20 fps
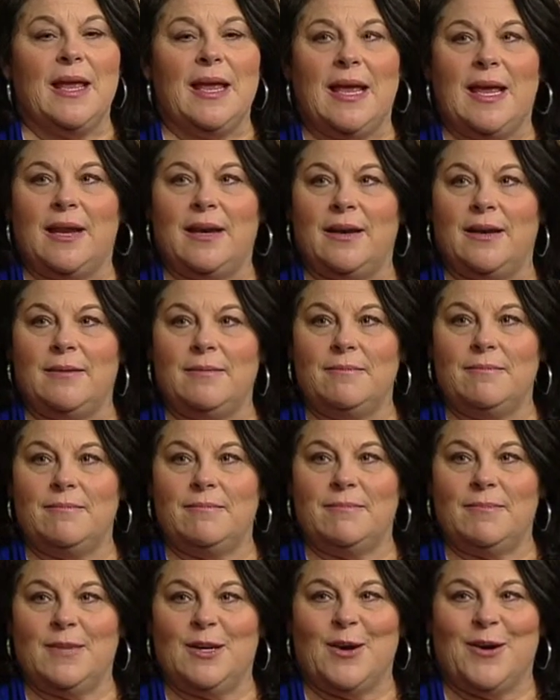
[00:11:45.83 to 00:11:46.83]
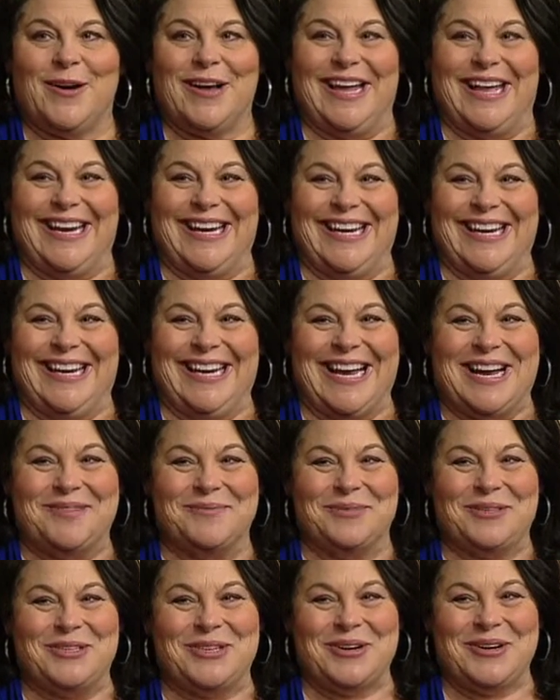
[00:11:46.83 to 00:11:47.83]
And go ahead.
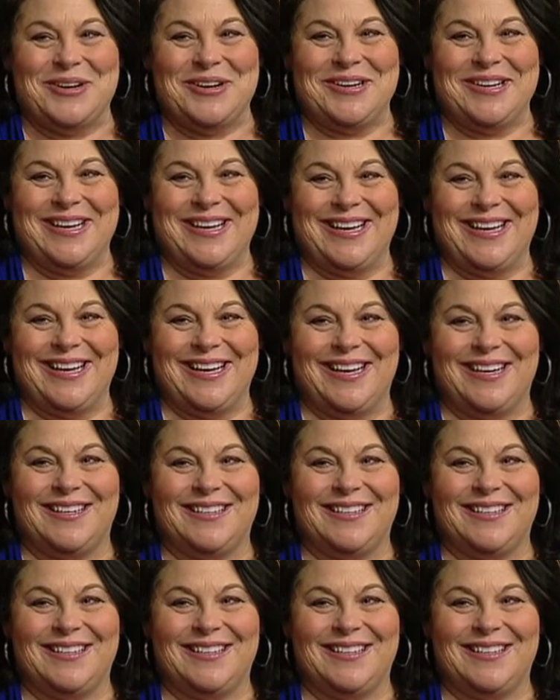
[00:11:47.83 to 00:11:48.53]
Evelyn, I'm sorry. Yeah,